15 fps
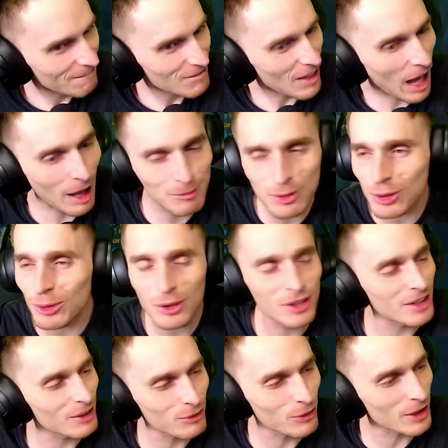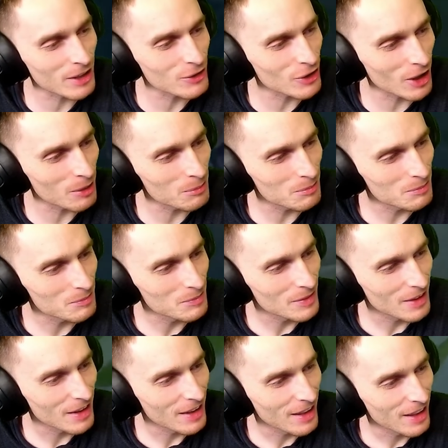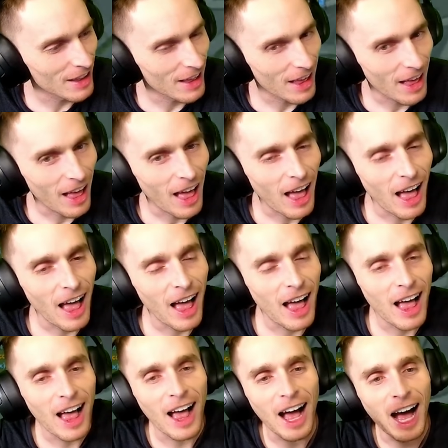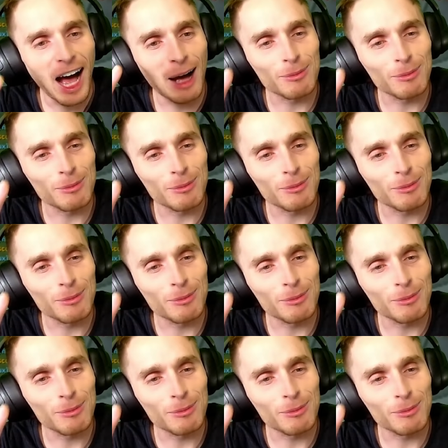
I'm too good at this job. Why do you edit the game? I'm